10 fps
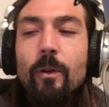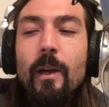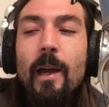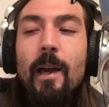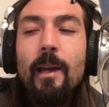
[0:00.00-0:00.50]

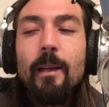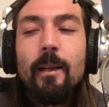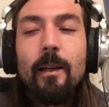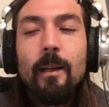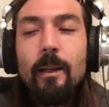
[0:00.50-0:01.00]
Hat.
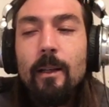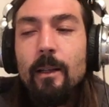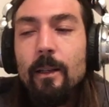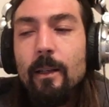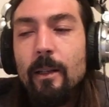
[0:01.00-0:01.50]

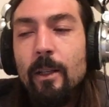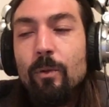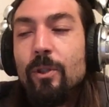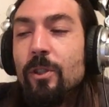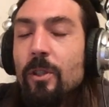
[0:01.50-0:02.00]

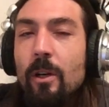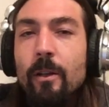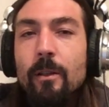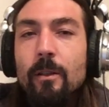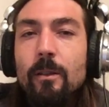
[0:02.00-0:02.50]

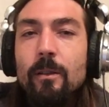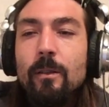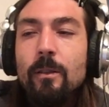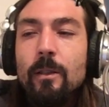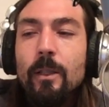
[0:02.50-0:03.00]
Adam
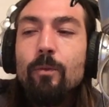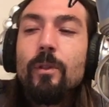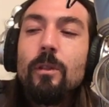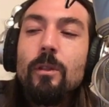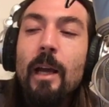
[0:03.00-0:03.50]

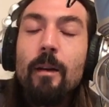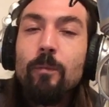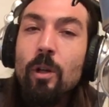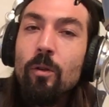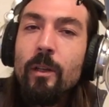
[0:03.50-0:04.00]

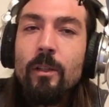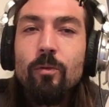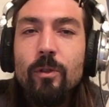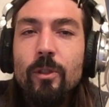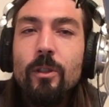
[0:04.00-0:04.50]
Kokesh
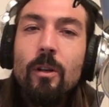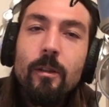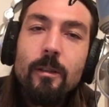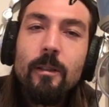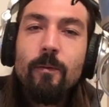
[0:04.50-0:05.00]
was just on the
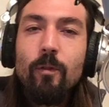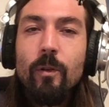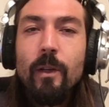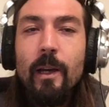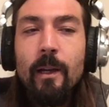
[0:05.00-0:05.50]
Tinfoil
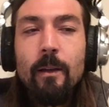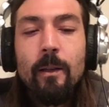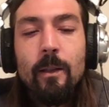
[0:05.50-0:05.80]
Hat.